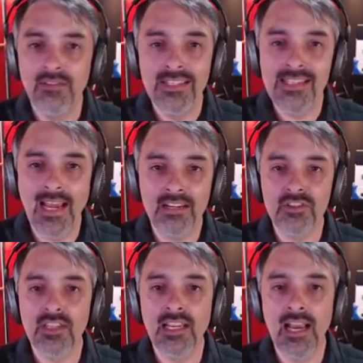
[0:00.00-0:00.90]
It's
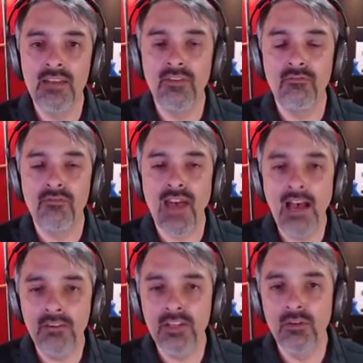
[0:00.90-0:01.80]
actually kind of a value